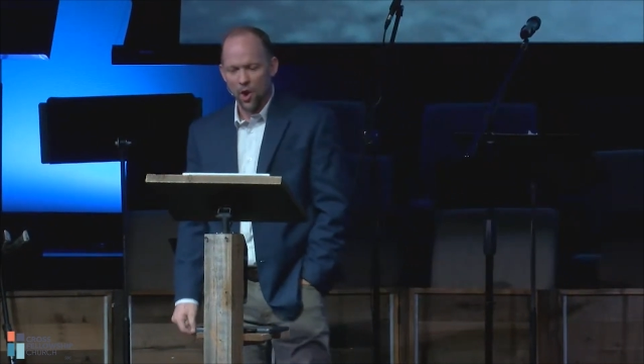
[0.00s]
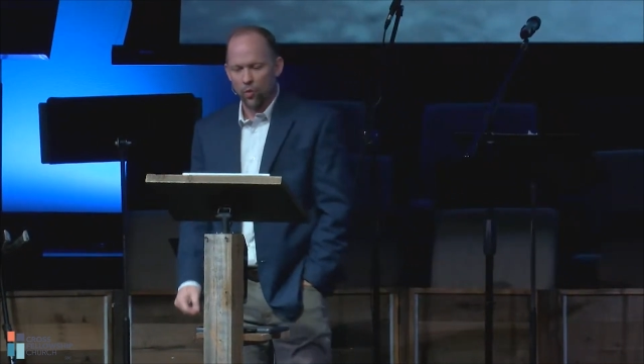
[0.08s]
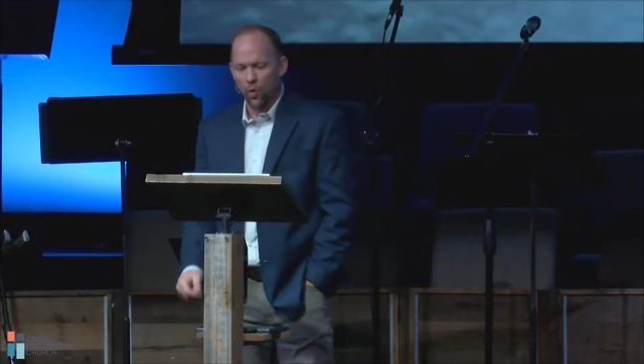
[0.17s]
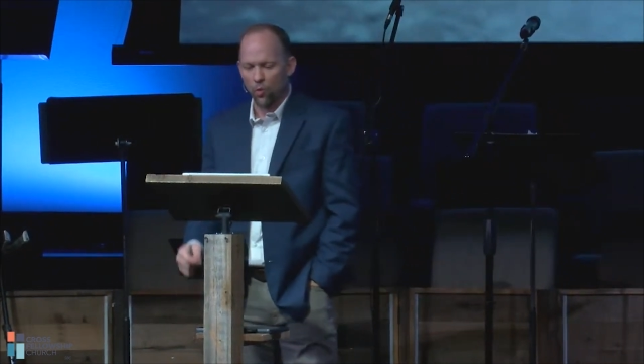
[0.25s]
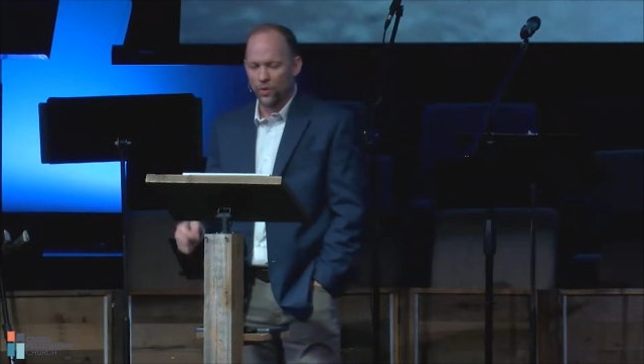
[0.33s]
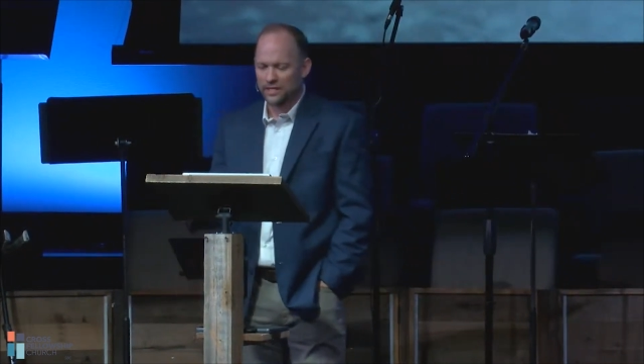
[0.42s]

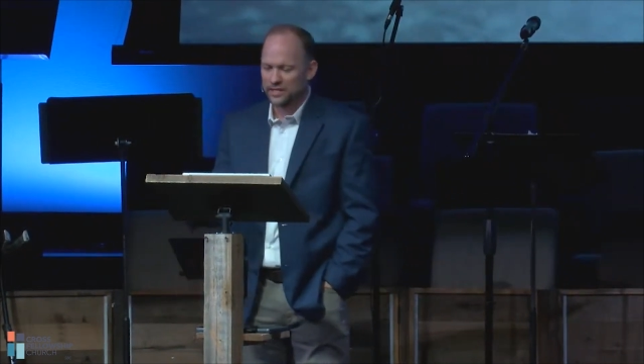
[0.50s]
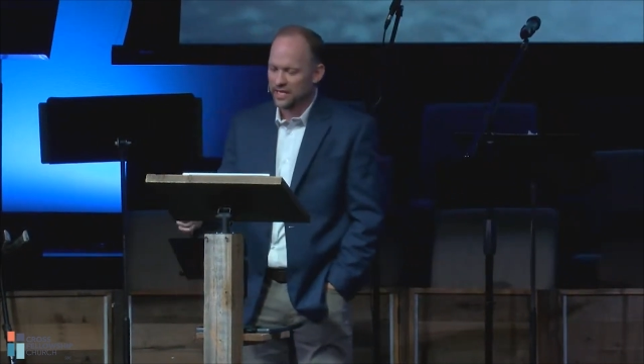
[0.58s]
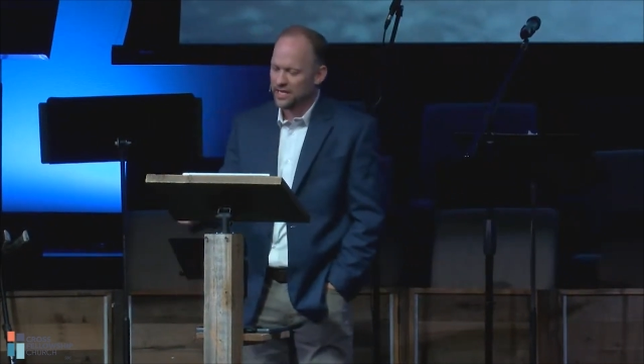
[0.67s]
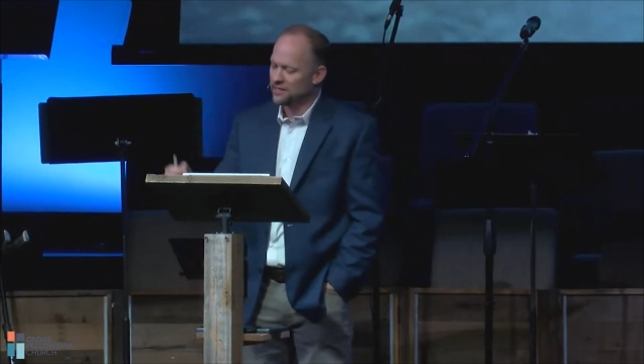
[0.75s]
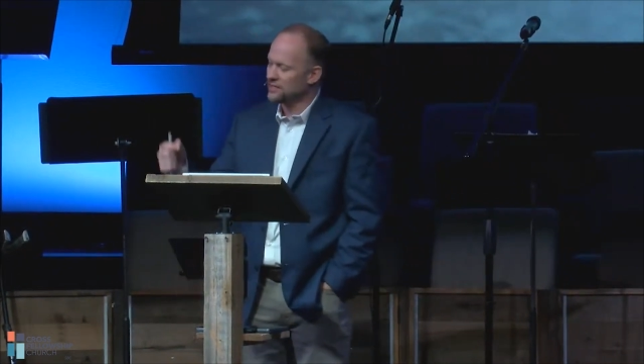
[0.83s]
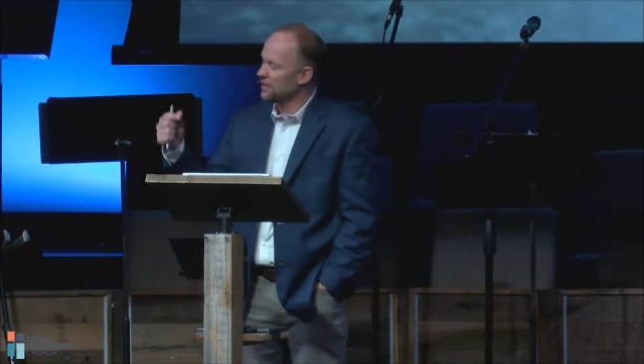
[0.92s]
what we see
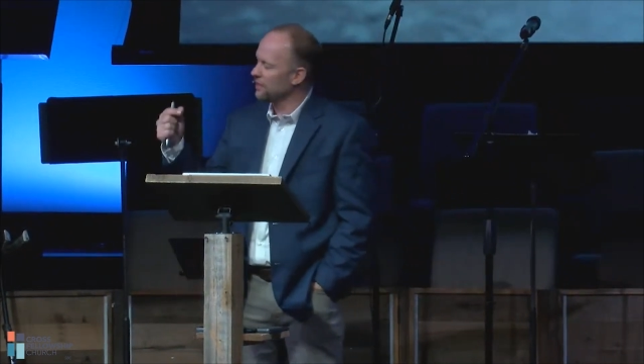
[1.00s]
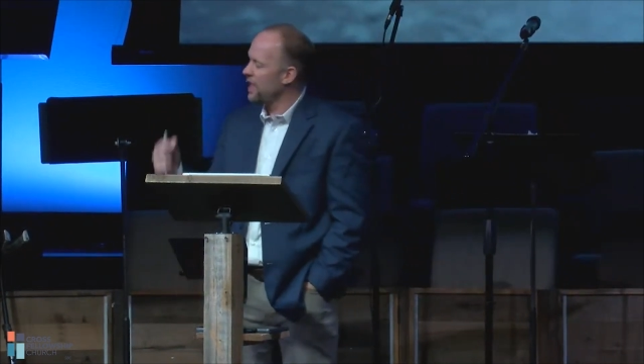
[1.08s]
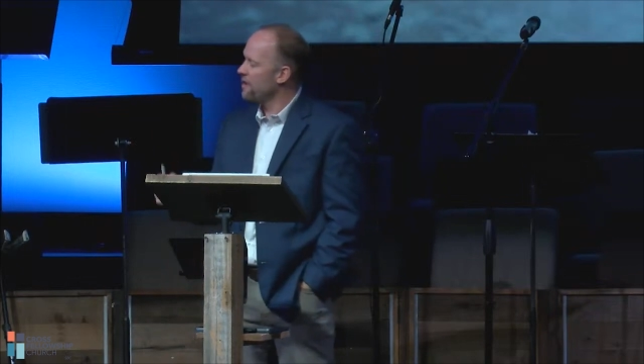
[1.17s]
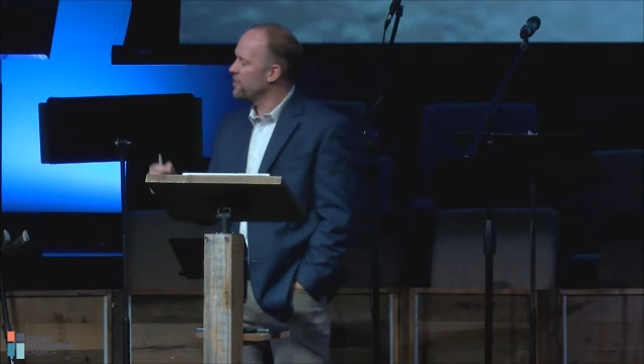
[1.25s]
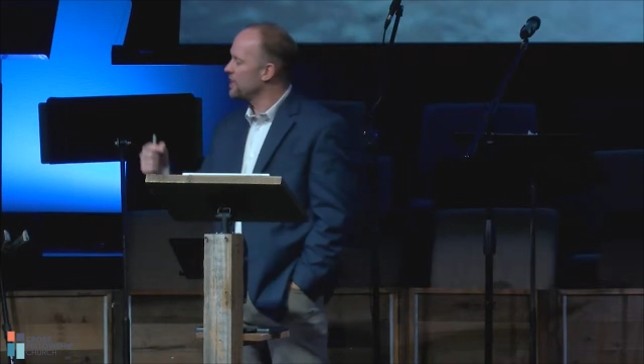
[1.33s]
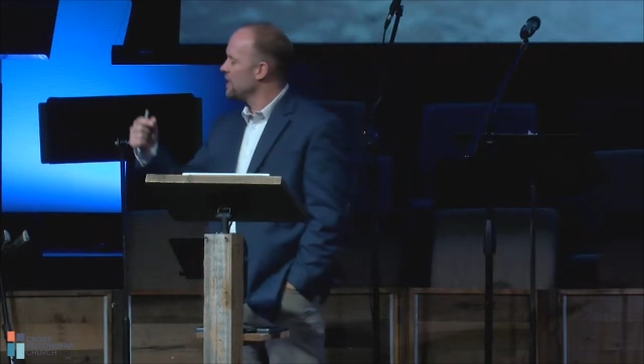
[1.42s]
is that
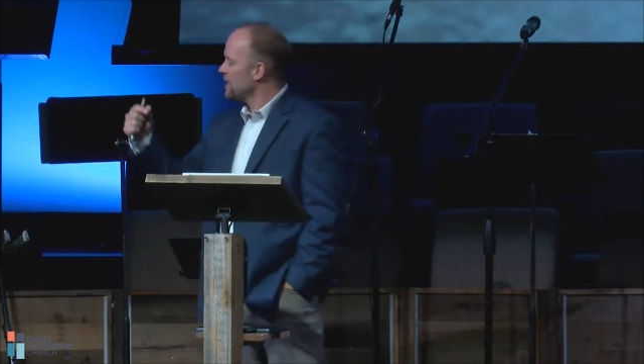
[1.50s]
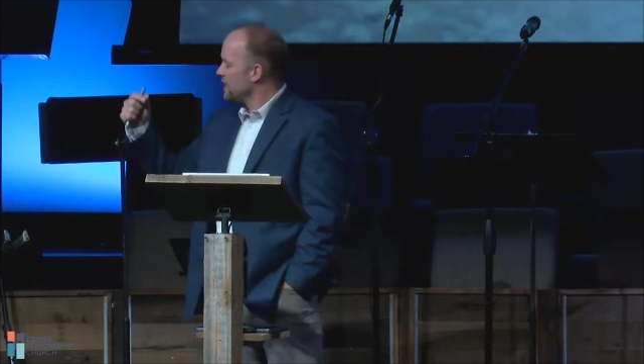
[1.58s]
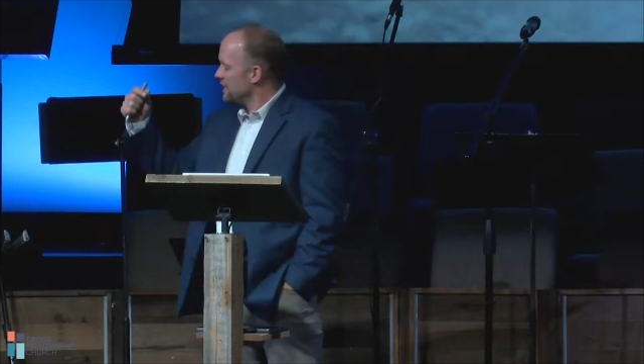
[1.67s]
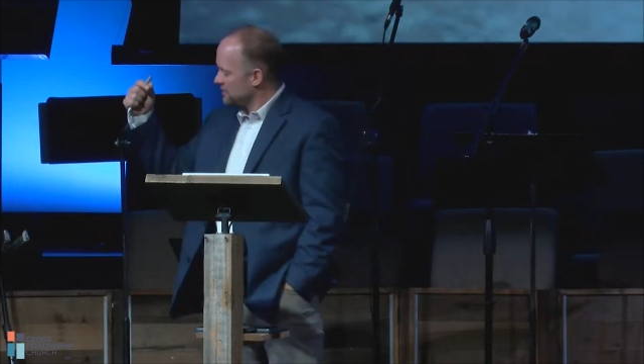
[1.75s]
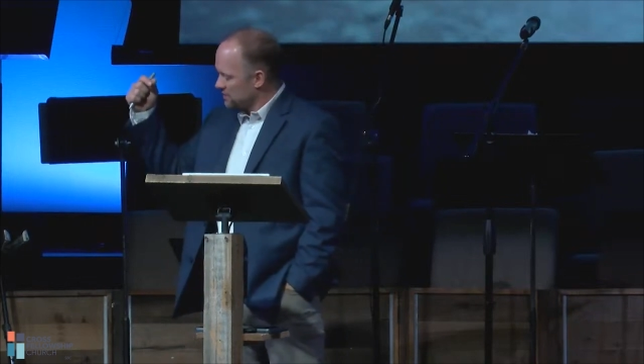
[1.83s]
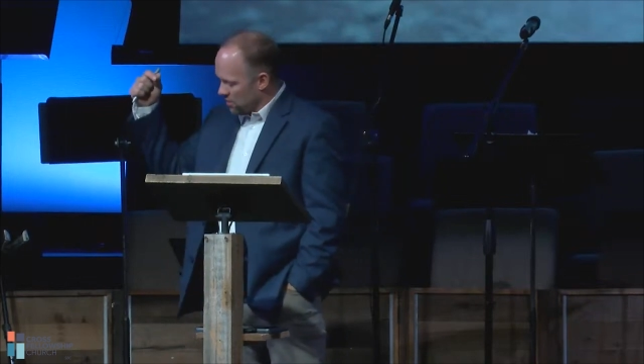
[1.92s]
leaven
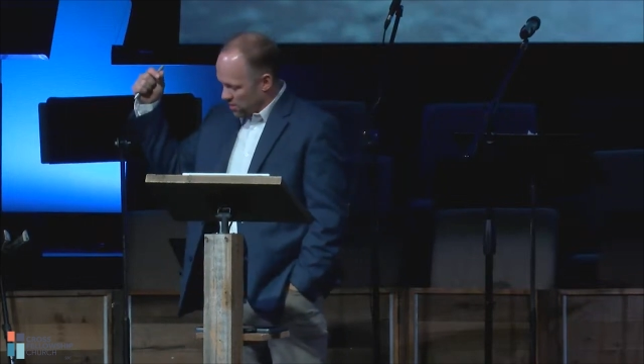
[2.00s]
is